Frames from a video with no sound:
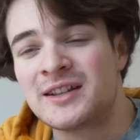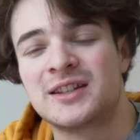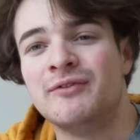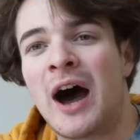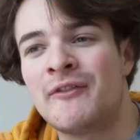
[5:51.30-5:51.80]

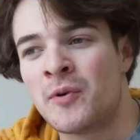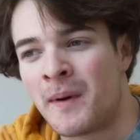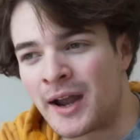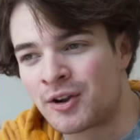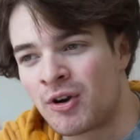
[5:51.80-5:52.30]
survival
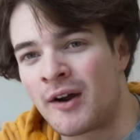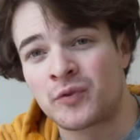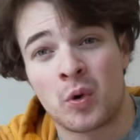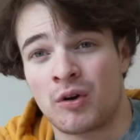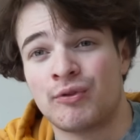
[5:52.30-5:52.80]
Minecraft
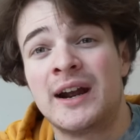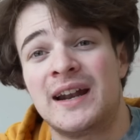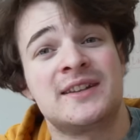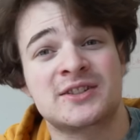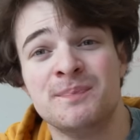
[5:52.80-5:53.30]
or a
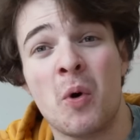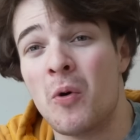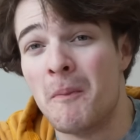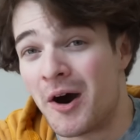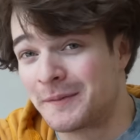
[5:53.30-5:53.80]
really
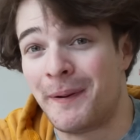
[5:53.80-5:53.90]
small mod